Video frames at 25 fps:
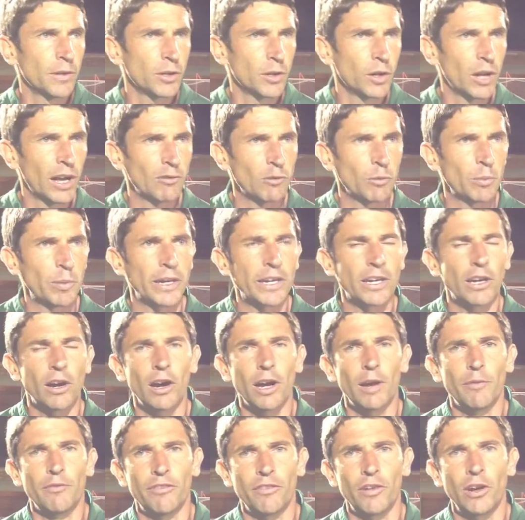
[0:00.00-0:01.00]
you know, have a big
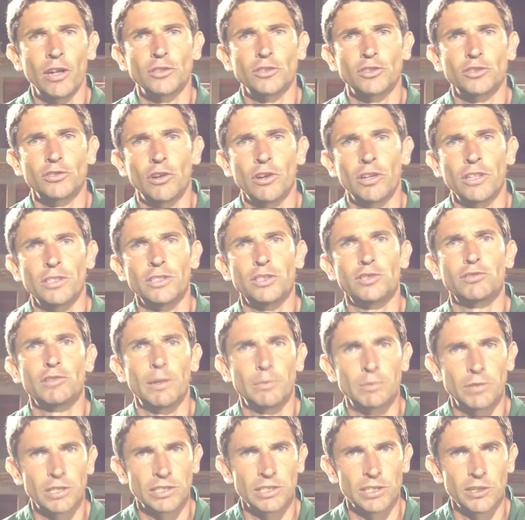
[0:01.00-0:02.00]
guy up front, trying to
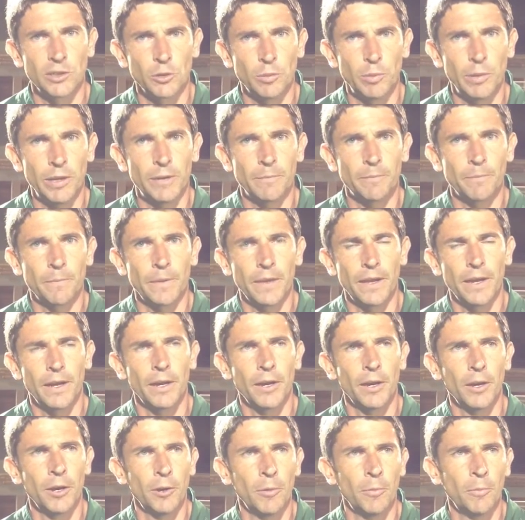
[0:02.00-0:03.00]
disrupt us a little bit.
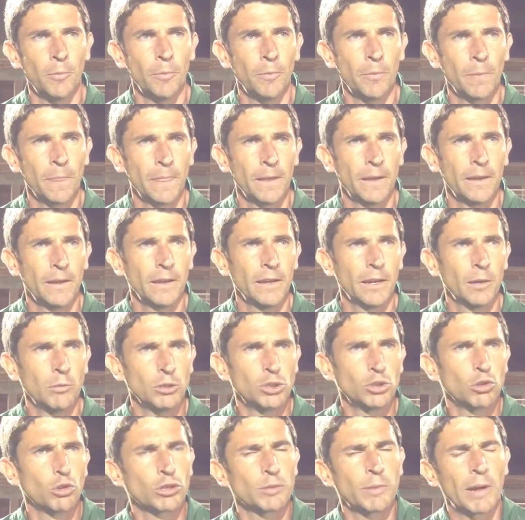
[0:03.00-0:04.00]
Um,
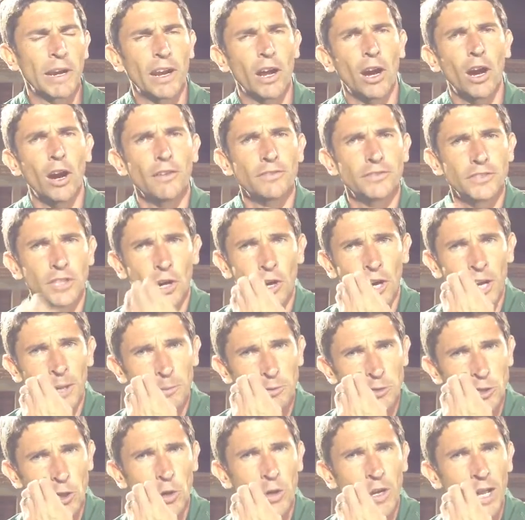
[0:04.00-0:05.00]
we talked about it at half time.
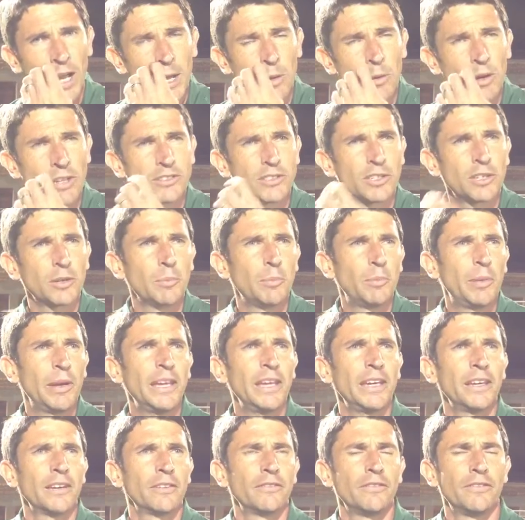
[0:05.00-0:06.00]
It's okay. We had to
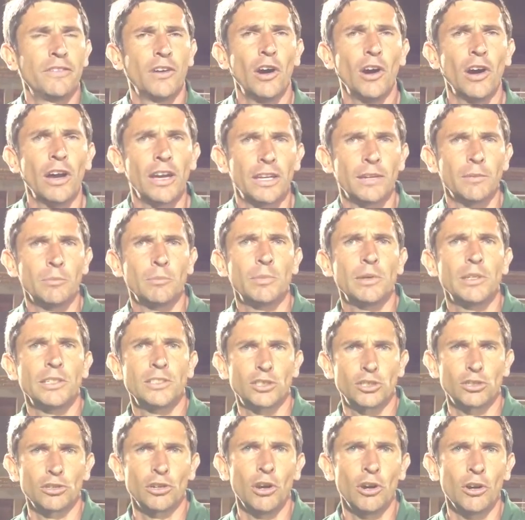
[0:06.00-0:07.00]
compete and fight and be
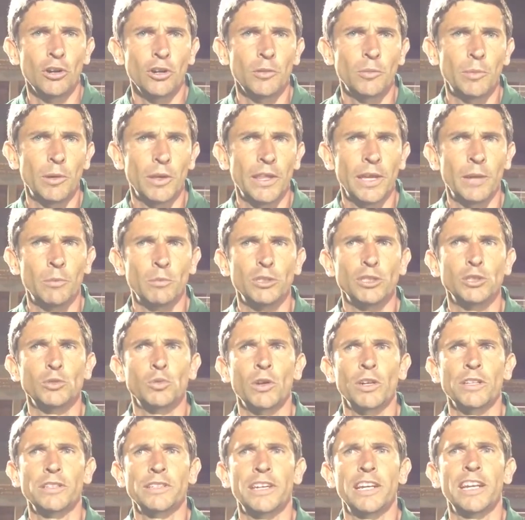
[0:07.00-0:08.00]
strong, but then we just
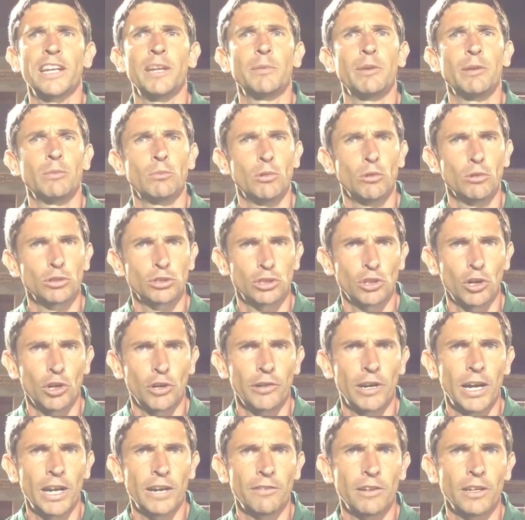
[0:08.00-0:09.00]
wanted to get a little bit more
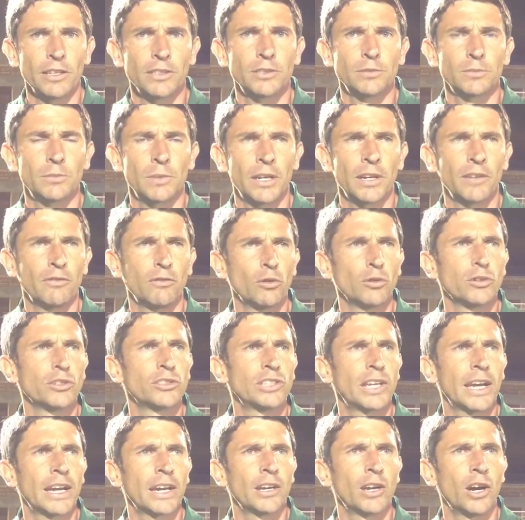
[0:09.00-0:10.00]
soccer out of us. And I thought the
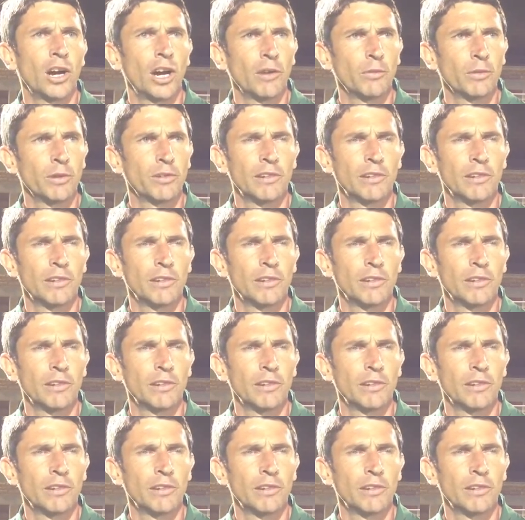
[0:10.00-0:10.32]
second half